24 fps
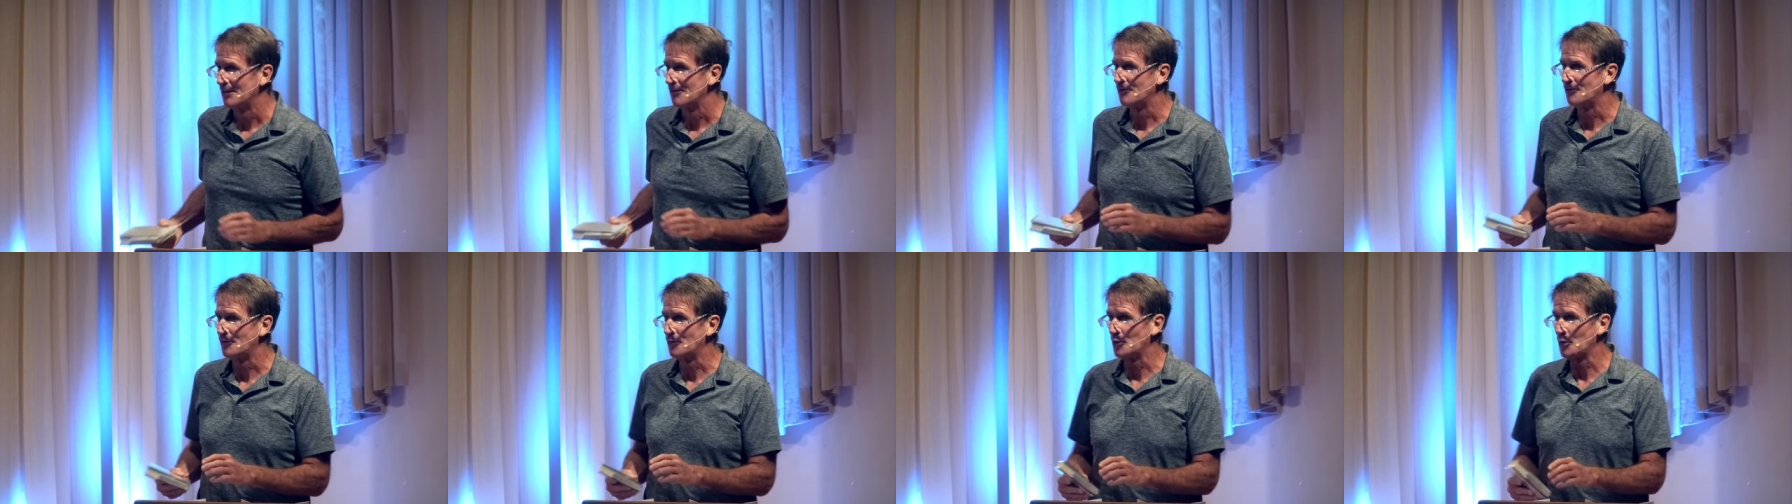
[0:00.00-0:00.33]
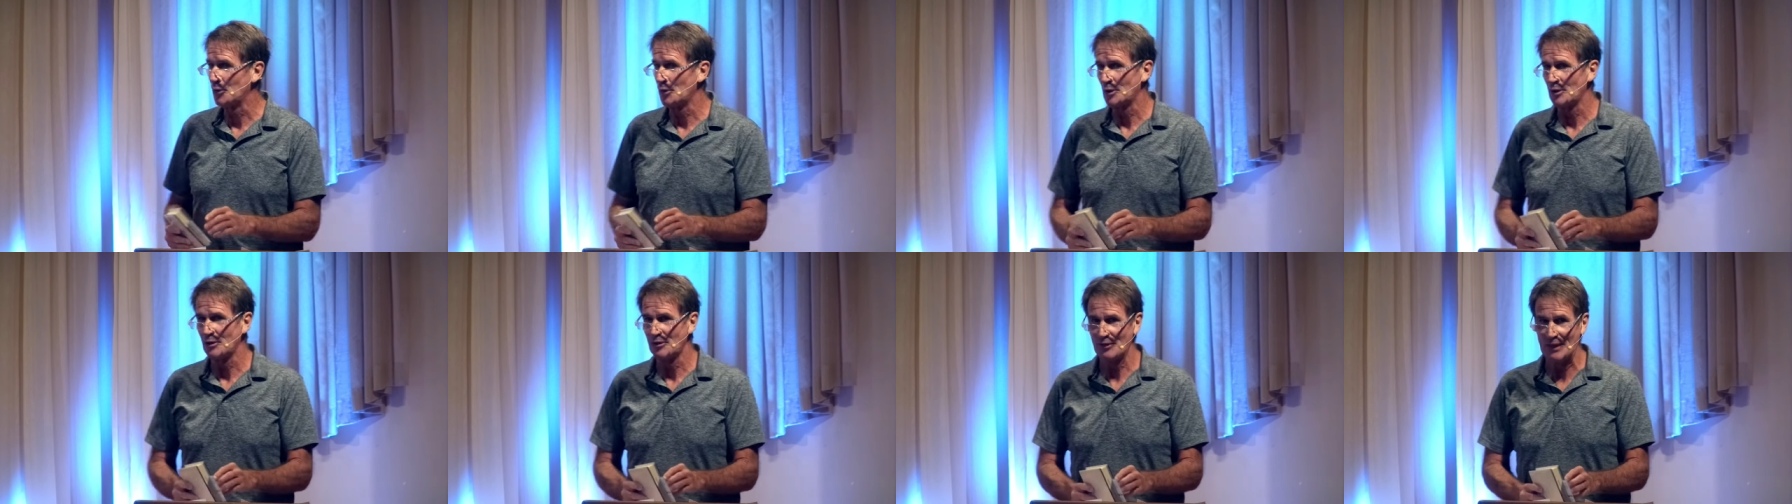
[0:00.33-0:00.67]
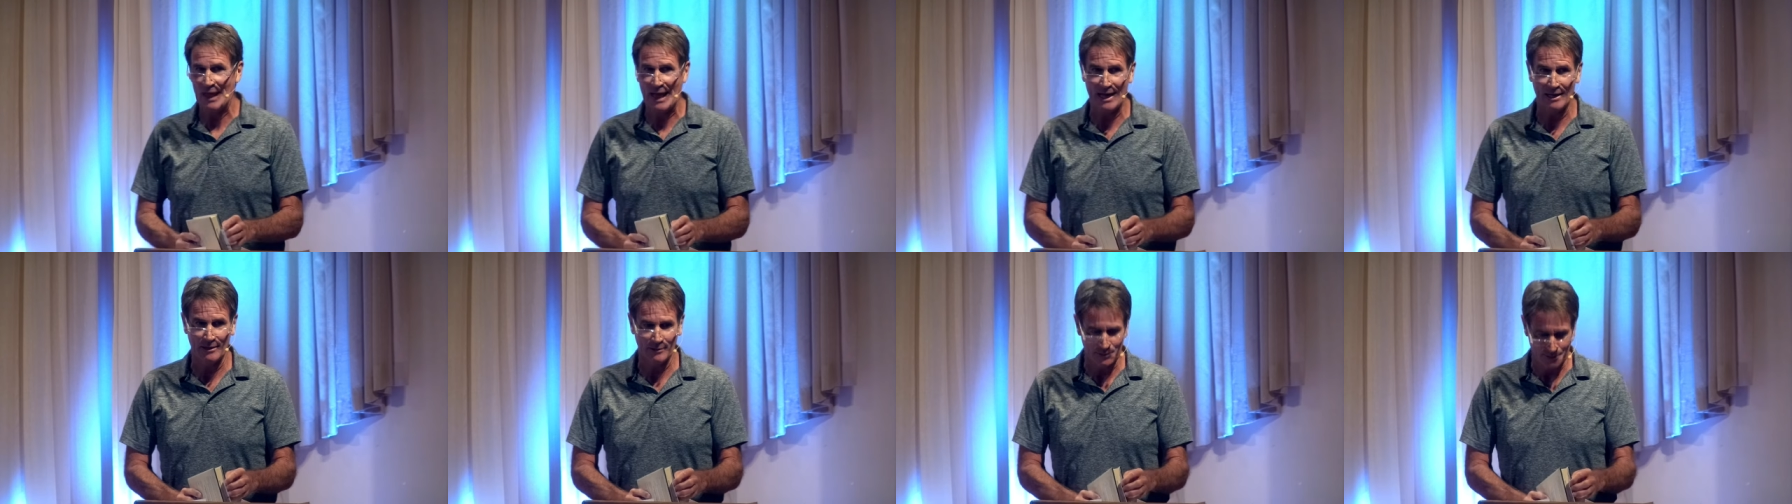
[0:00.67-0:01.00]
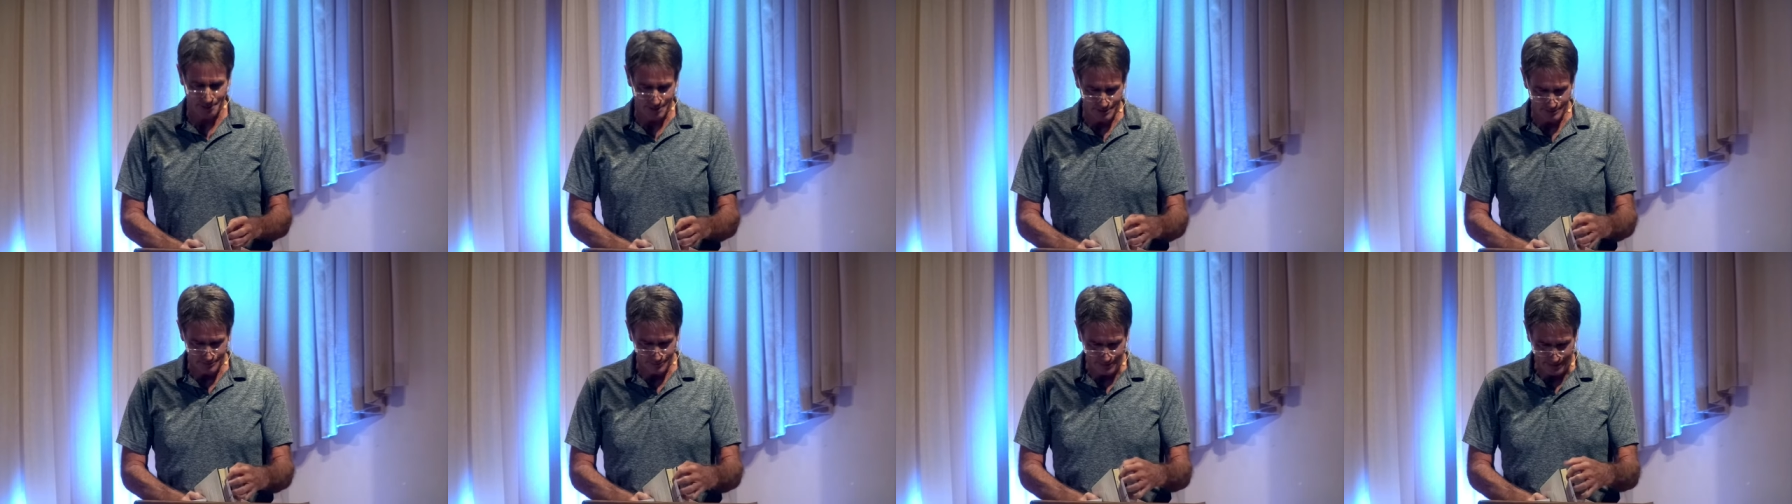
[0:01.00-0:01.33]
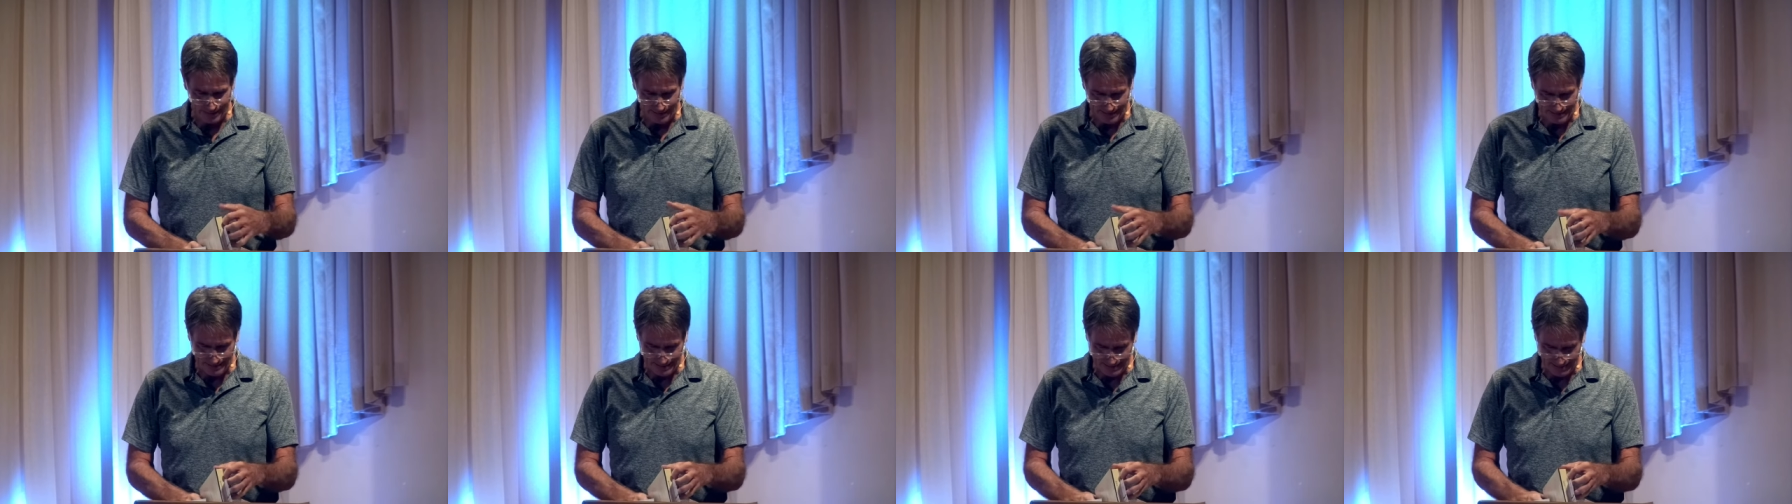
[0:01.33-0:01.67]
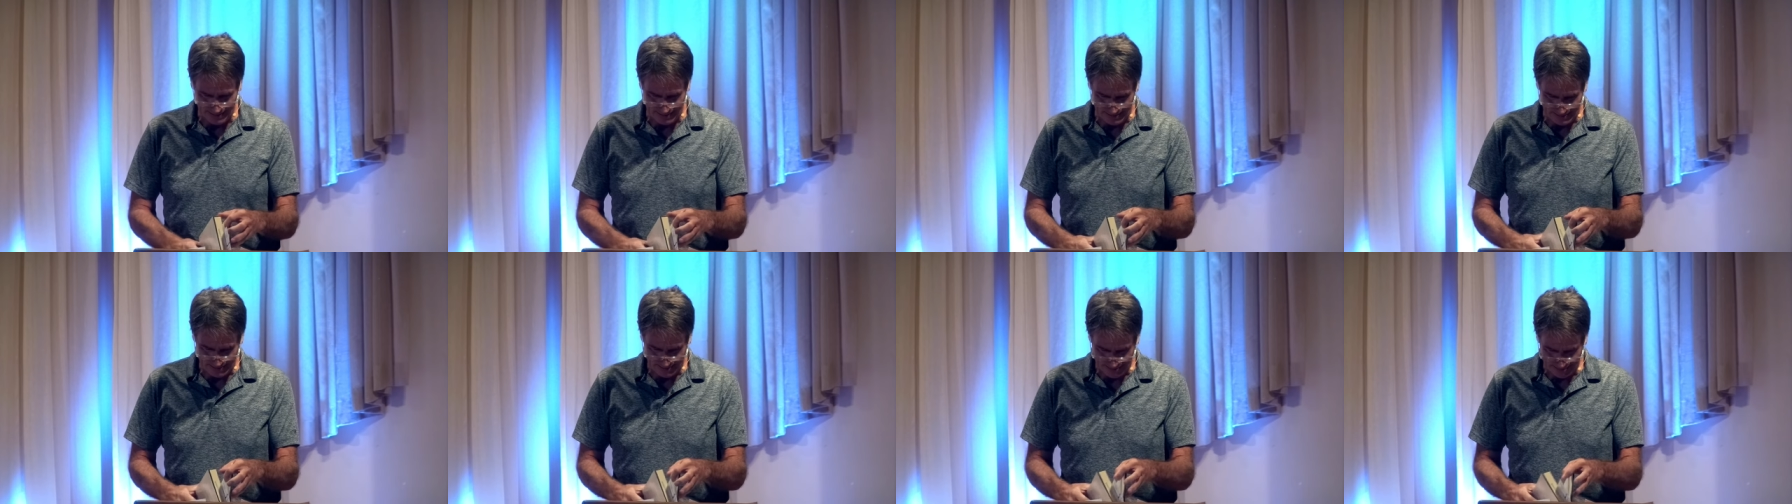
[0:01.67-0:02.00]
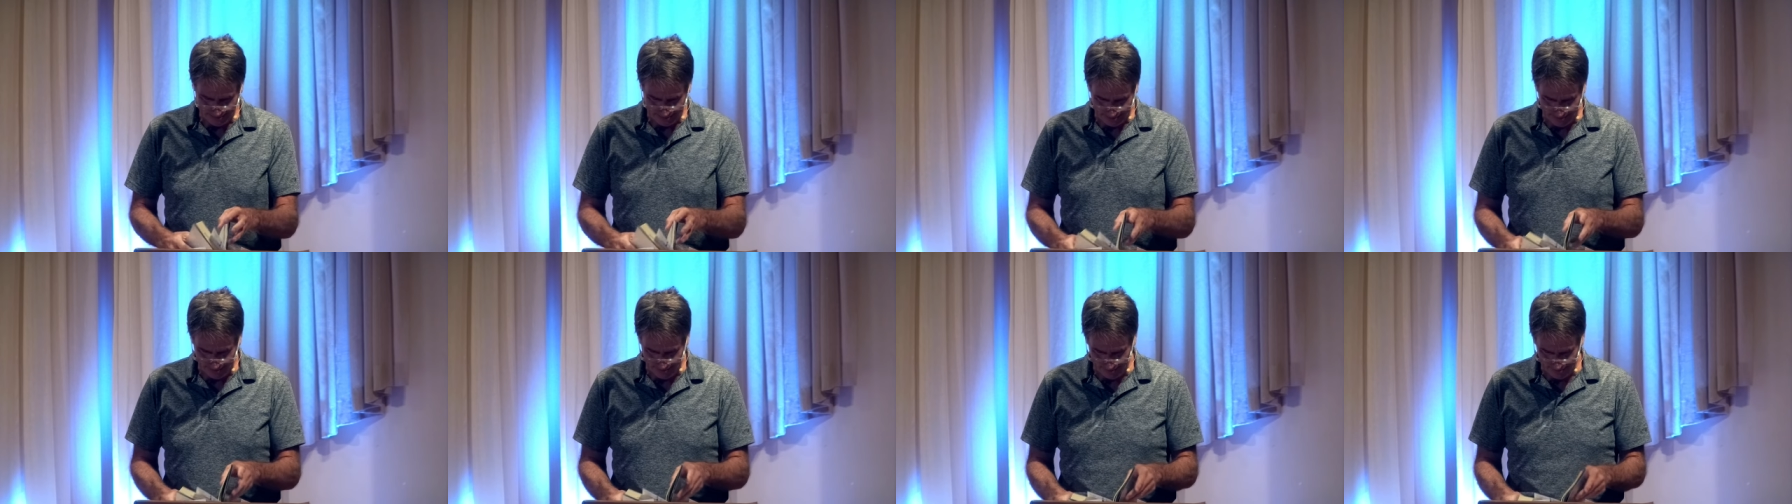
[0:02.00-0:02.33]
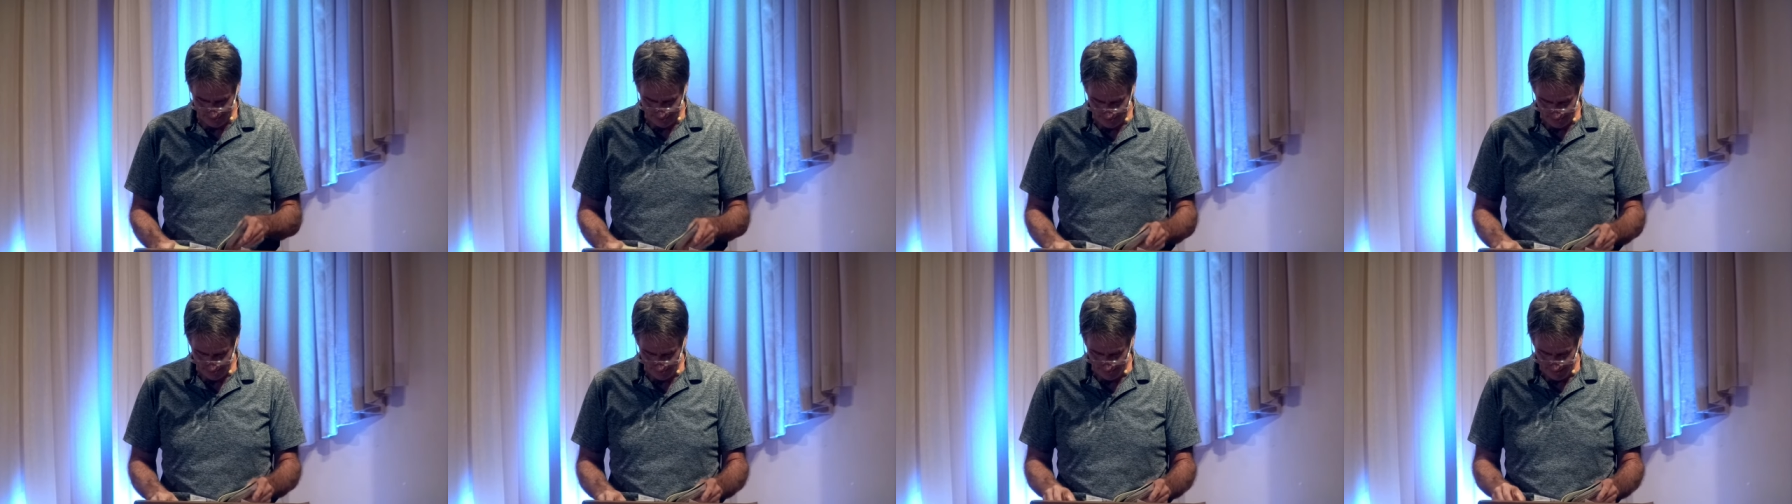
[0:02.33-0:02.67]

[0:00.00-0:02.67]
4,000 weeks to live.